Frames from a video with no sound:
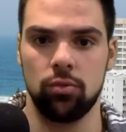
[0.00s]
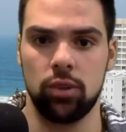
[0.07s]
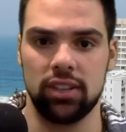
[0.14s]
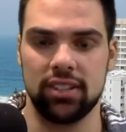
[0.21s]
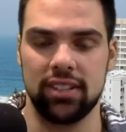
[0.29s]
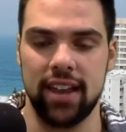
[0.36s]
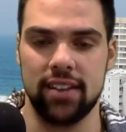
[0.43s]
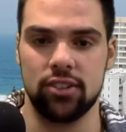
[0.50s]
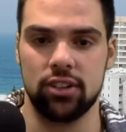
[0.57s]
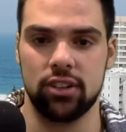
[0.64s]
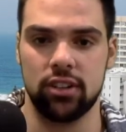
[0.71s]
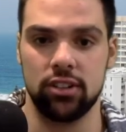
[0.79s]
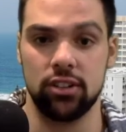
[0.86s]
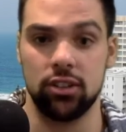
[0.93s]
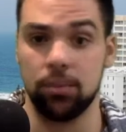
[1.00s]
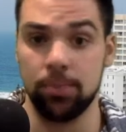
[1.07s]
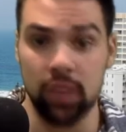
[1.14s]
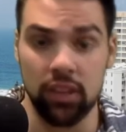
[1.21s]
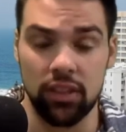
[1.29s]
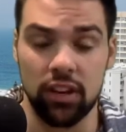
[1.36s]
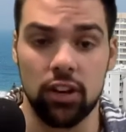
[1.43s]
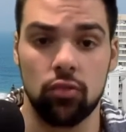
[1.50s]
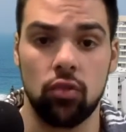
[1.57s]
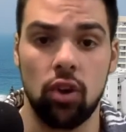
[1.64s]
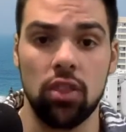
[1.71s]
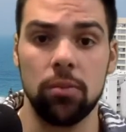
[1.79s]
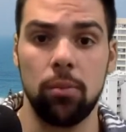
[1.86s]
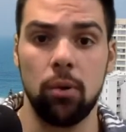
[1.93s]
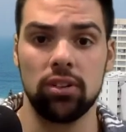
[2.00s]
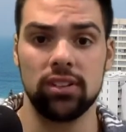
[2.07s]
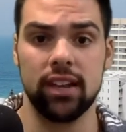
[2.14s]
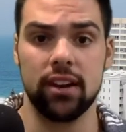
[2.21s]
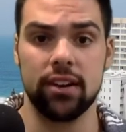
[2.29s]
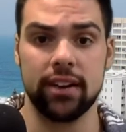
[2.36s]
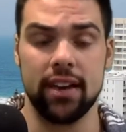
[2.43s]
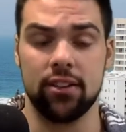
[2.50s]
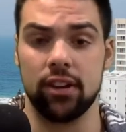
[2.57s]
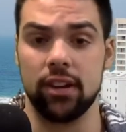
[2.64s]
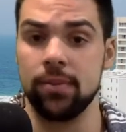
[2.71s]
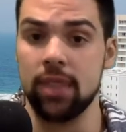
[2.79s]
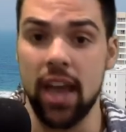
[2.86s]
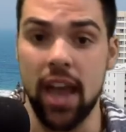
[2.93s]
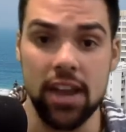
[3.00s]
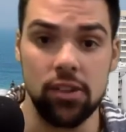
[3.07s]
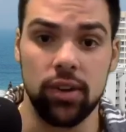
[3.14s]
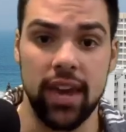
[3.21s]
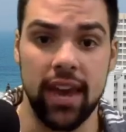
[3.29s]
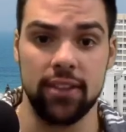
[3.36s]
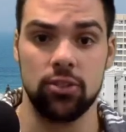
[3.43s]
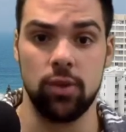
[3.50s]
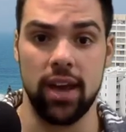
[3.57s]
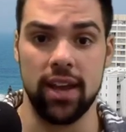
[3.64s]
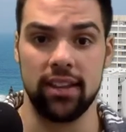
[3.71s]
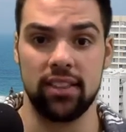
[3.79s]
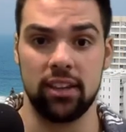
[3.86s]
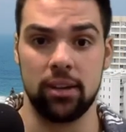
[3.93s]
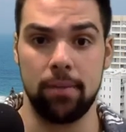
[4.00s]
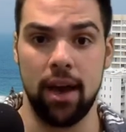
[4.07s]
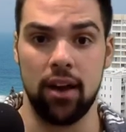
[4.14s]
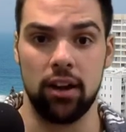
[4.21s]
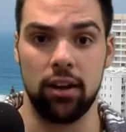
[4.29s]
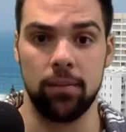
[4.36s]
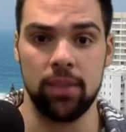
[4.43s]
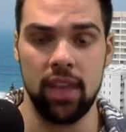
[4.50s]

the Titans are going to do. They're going to run the ball to Derrick Henry, and you can't do anything about it.